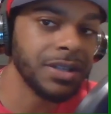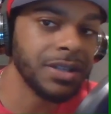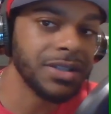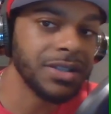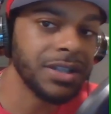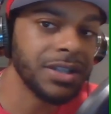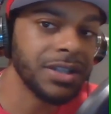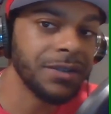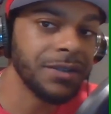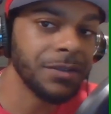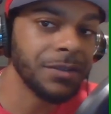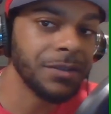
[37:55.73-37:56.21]

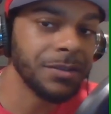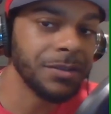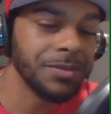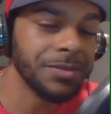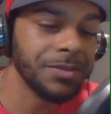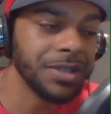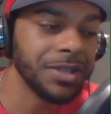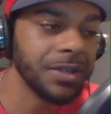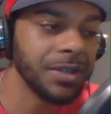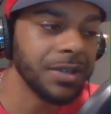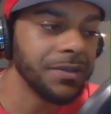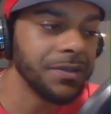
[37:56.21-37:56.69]
stealing from
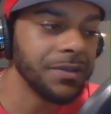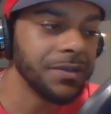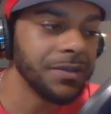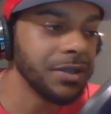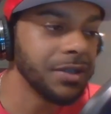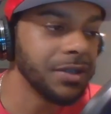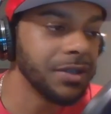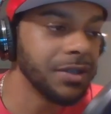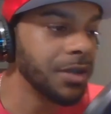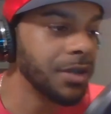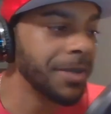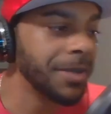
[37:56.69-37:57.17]
themselves.
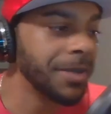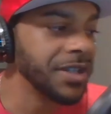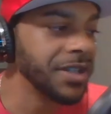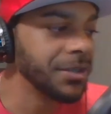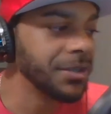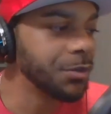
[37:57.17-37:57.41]
Amazing point.